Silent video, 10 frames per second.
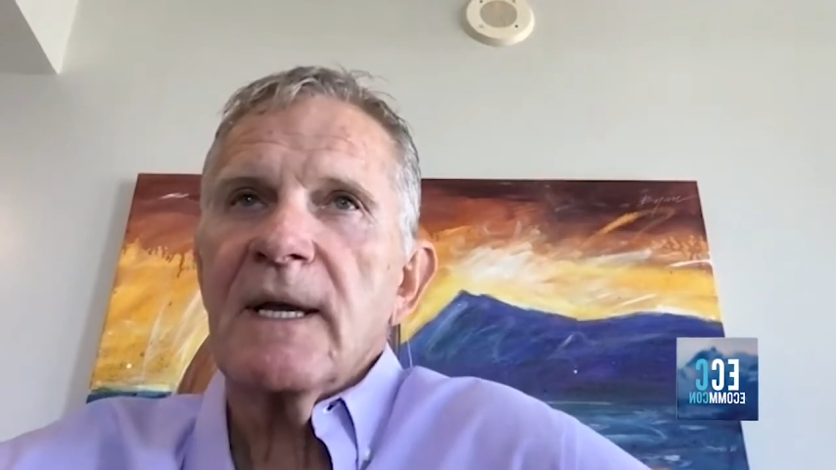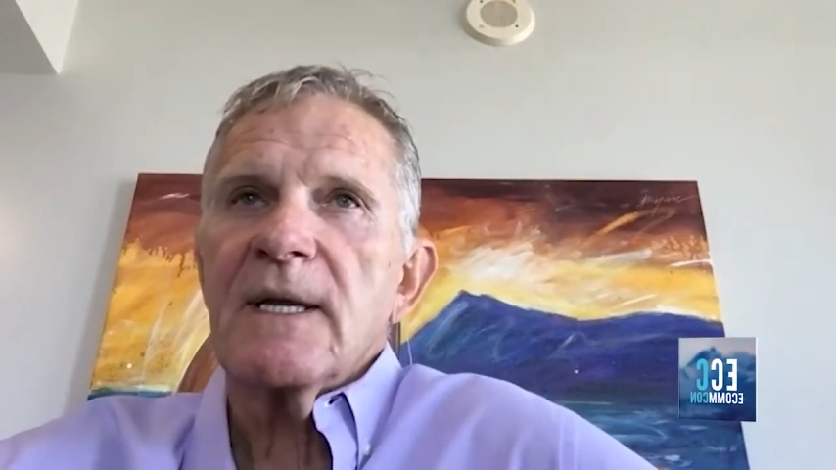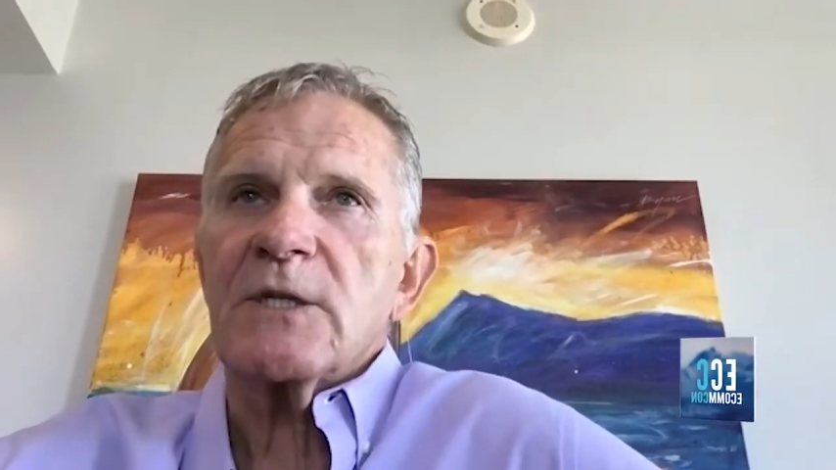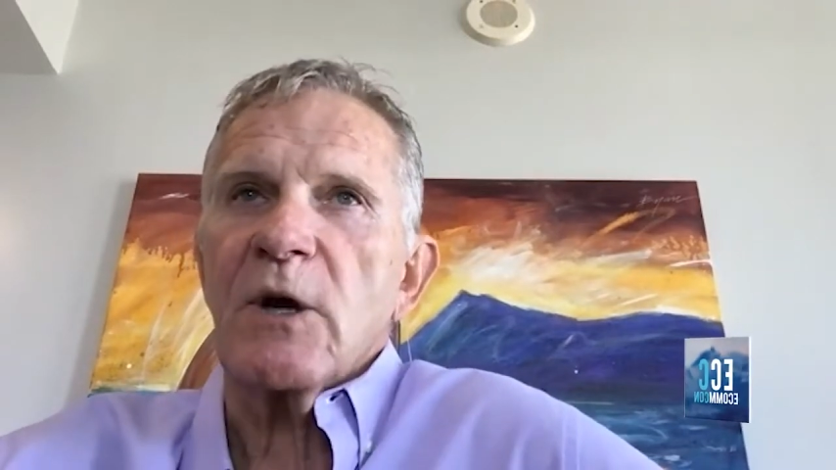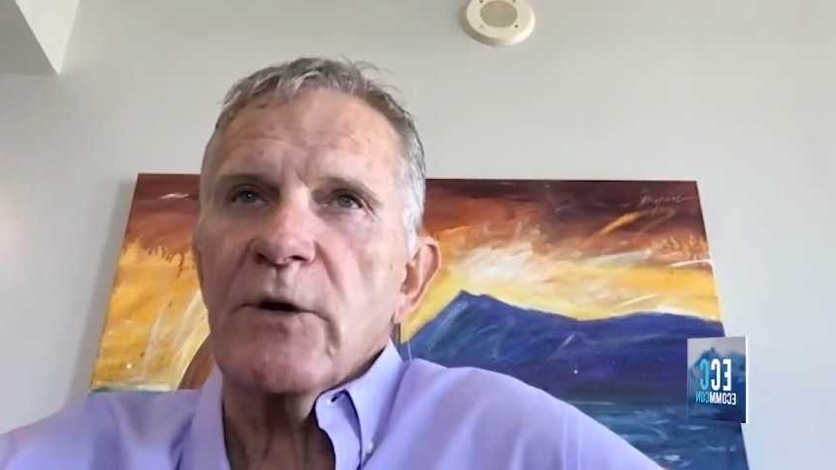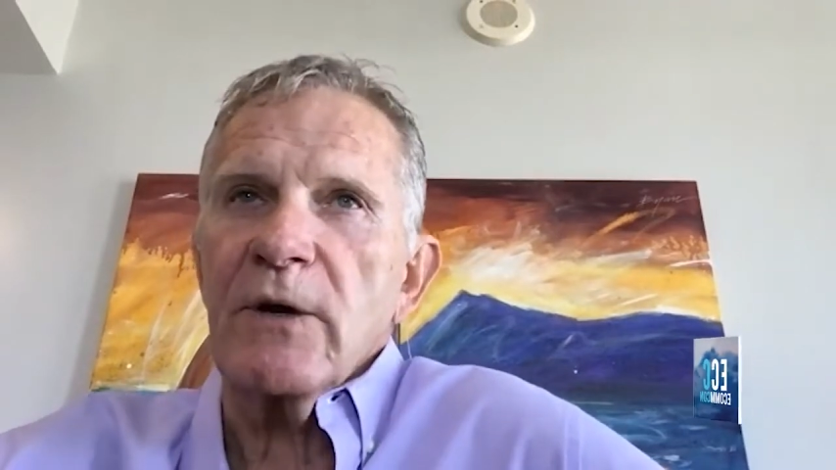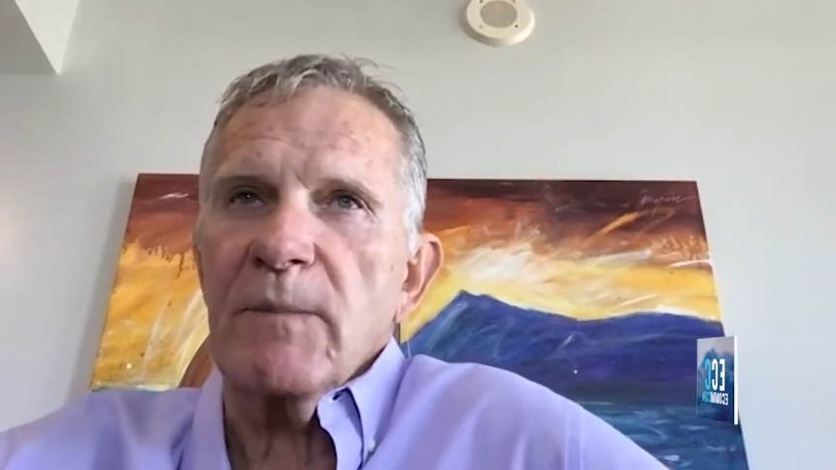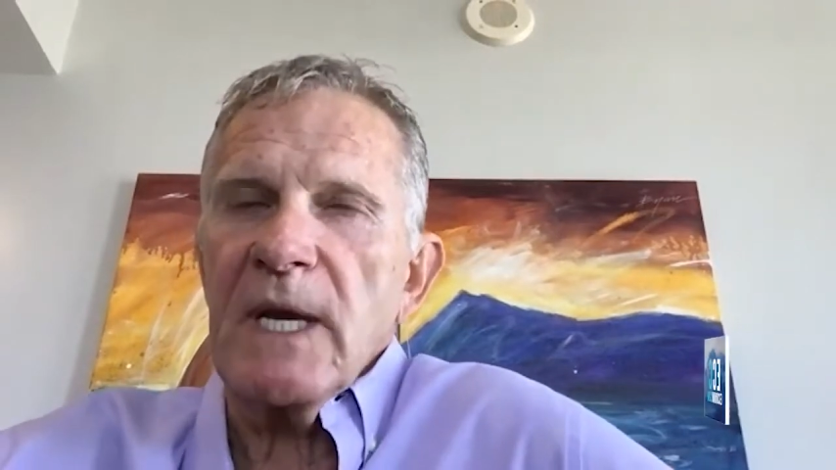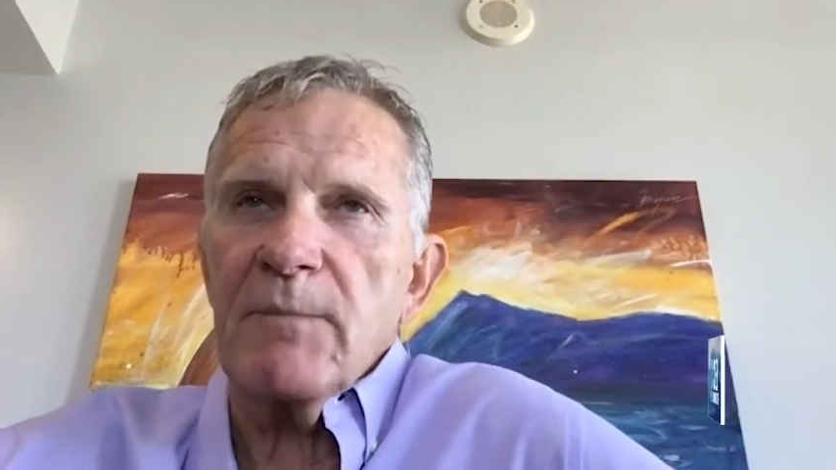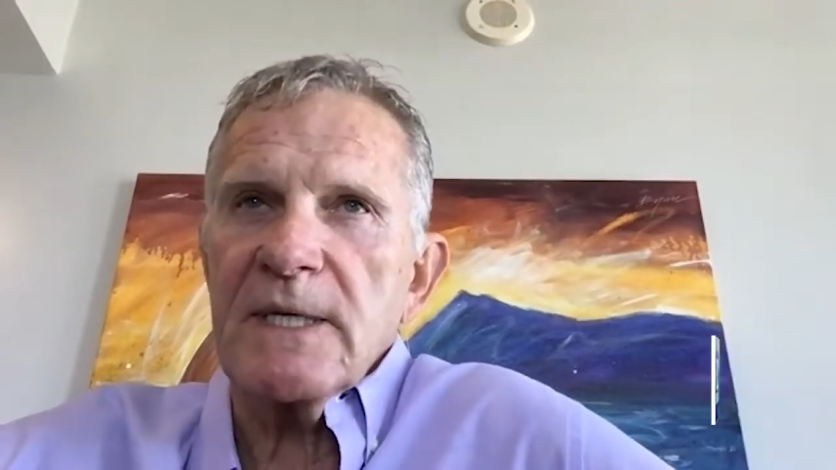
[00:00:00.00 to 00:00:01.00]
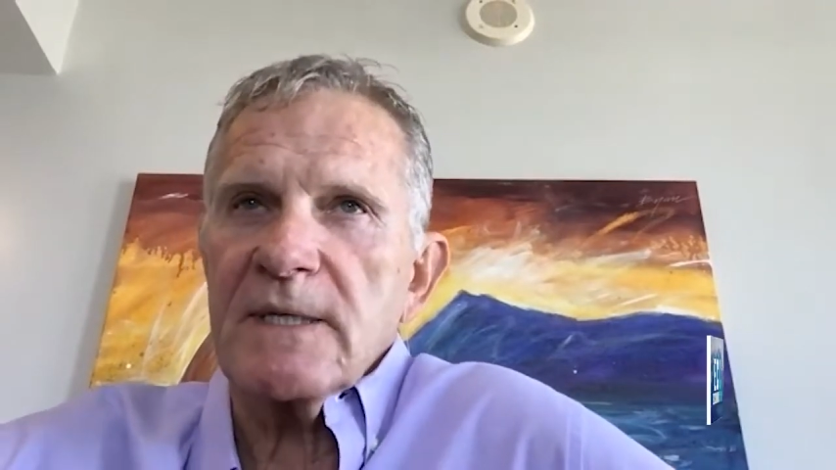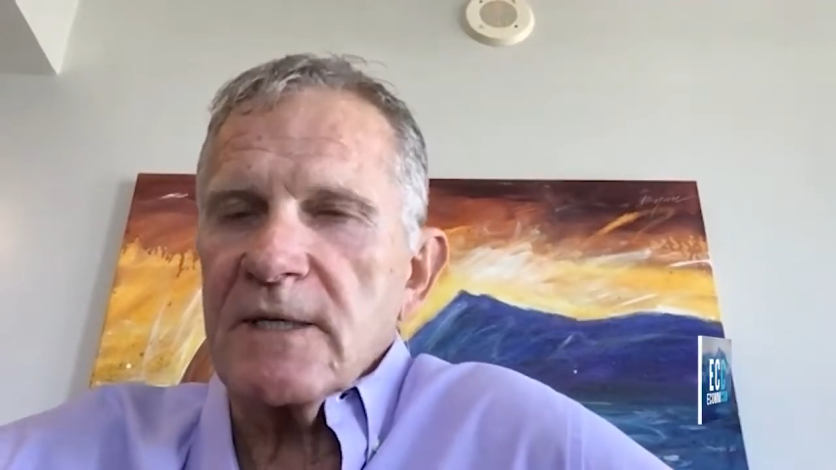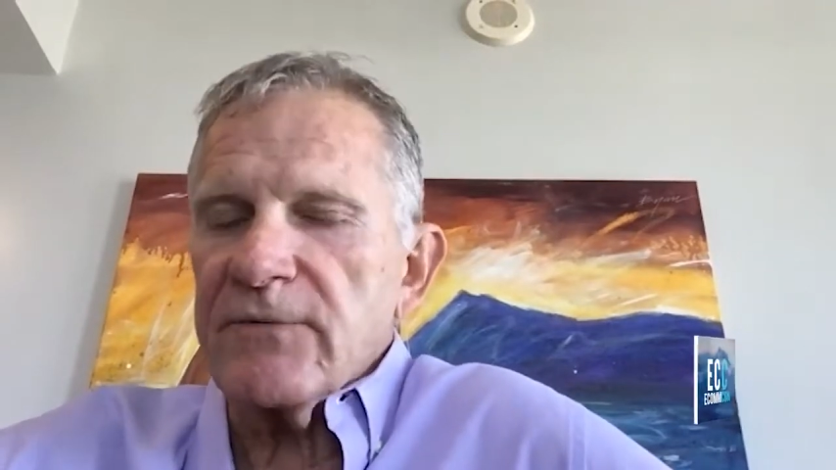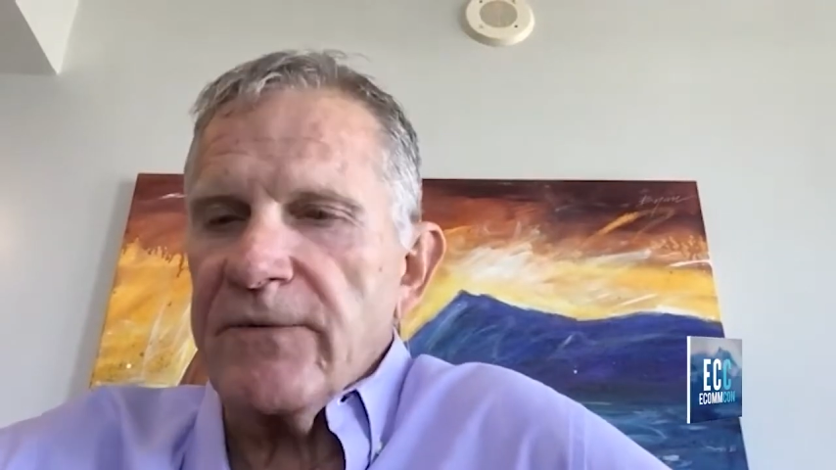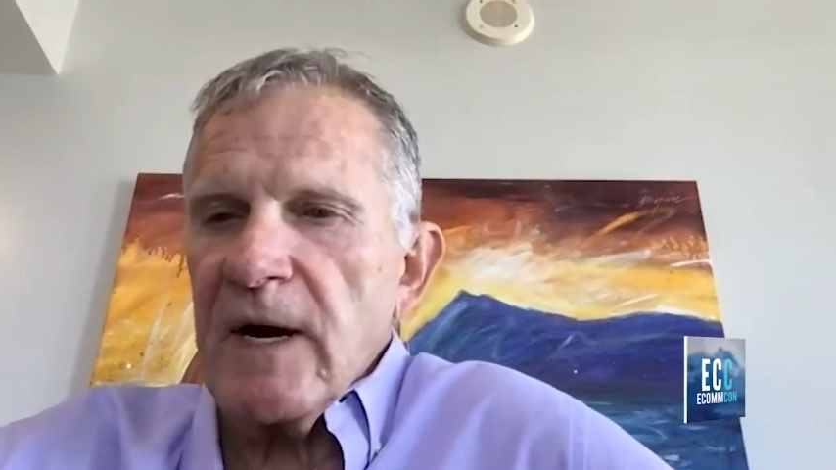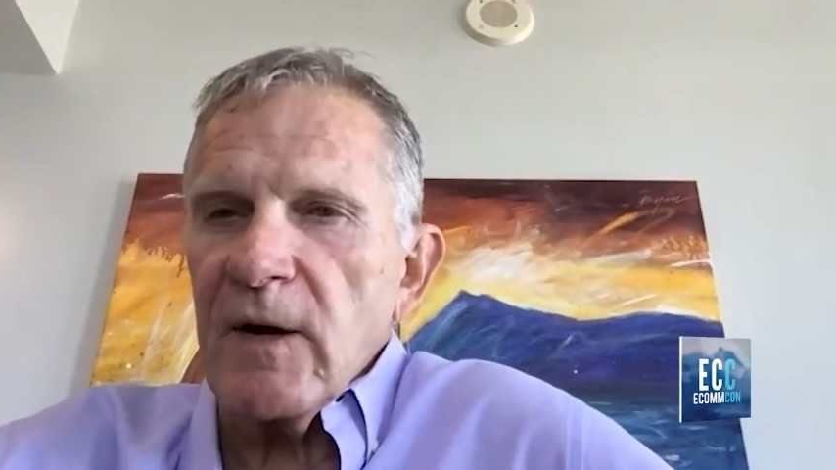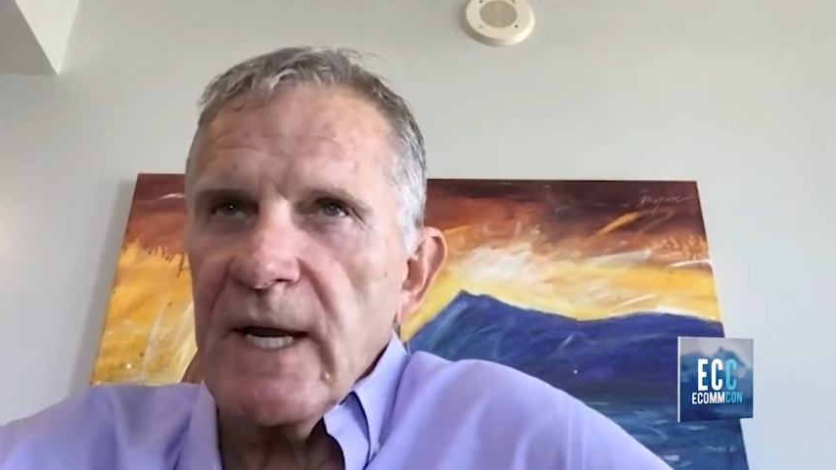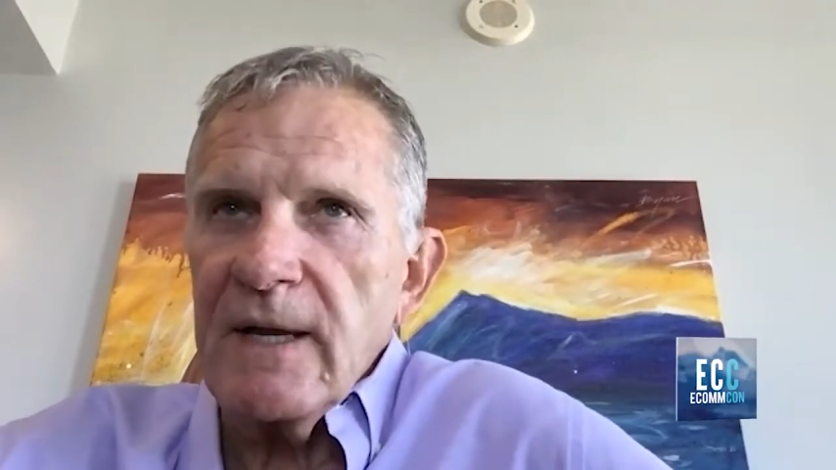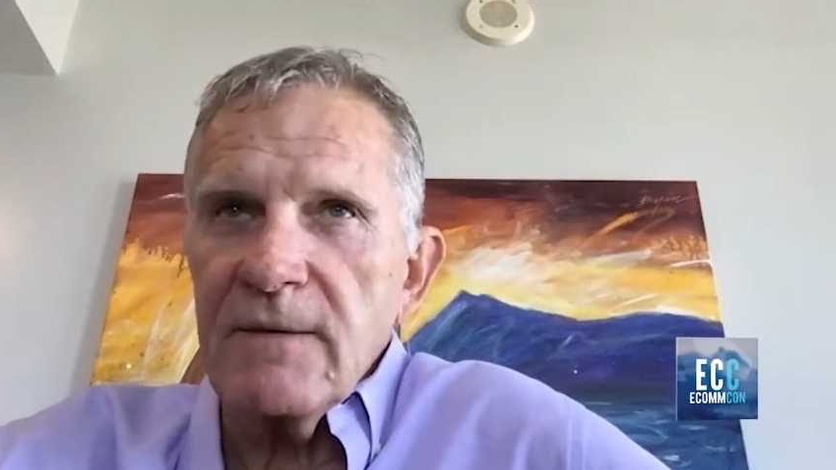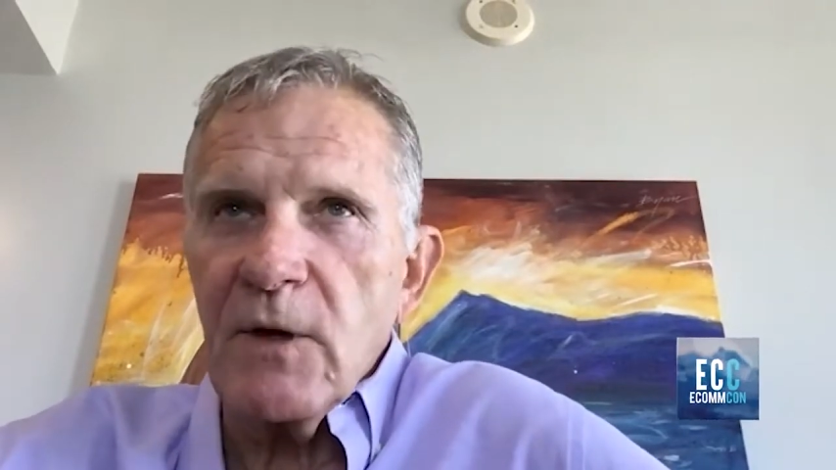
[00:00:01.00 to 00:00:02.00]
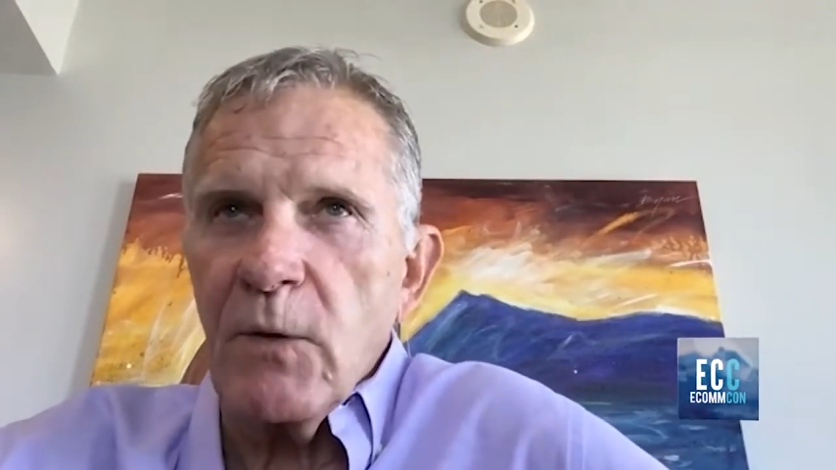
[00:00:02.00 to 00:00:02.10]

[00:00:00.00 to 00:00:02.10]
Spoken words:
So you can be in business fairly